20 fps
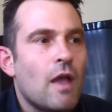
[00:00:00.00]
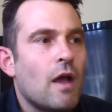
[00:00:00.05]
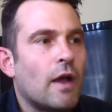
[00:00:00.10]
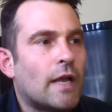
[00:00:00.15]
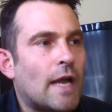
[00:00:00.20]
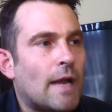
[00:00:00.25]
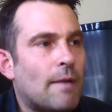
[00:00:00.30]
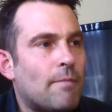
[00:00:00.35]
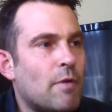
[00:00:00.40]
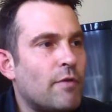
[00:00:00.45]

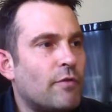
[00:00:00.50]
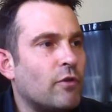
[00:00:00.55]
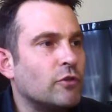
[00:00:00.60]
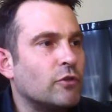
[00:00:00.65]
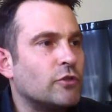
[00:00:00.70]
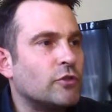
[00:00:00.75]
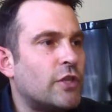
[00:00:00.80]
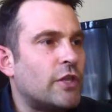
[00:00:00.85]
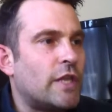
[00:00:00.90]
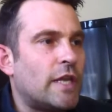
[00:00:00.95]
Okay, moving
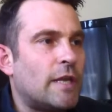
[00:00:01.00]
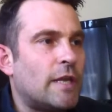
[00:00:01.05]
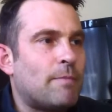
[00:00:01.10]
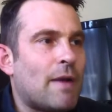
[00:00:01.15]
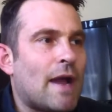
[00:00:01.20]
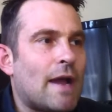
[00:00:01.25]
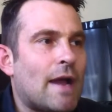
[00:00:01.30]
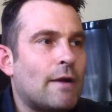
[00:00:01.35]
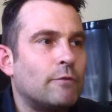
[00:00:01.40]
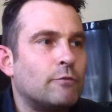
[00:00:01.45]
on to the
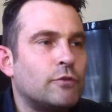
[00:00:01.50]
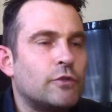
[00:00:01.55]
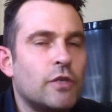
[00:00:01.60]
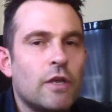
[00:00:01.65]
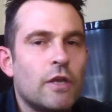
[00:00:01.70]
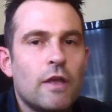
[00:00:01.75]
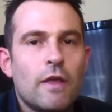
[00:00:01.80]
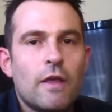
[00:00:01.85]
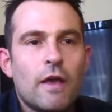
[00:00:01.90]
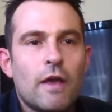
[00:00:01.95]
pound
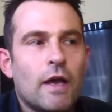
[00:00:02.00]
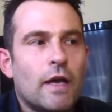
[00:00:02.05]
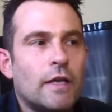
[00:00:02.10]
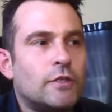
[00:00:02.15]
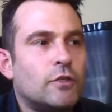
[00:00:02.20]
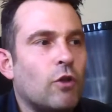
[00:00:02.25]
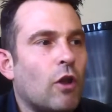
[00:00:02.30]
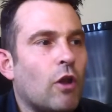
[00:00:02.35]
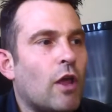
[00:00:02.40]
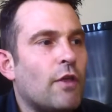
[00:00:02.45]

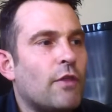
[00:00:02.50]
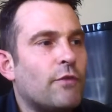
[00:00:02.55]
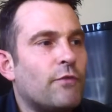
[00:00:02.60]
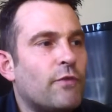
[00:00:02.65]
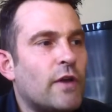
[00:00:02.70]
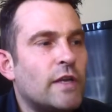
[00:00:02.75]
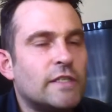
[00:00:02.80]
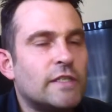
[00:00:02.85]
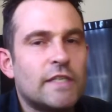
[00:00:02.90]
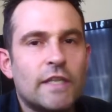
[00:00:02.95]
dollar. The
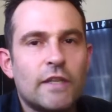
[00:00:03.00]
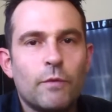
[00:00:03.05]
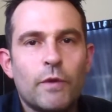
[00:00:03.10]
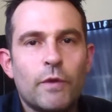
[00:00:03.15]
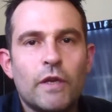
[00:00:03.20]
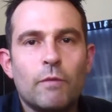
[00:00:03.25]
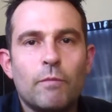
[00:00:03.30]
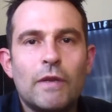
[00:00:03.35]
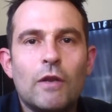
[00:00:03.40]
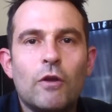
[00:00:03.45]
first thing that we're
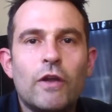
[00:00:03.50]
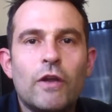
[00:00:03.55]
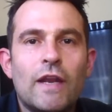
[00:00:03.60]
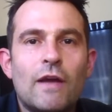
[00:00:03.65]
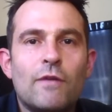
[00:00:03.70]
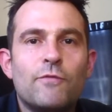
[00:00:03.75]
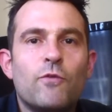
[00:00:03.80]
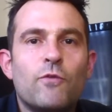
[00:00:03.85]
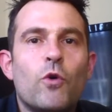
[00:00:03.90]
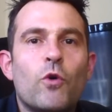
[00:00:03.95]
going to be looking
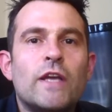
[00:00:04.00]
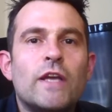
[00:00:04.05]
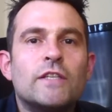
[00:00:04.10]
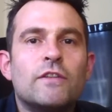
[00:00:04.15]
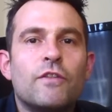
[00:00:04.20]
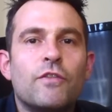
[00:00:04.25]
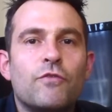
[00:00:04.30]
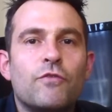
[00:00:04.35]
out for is the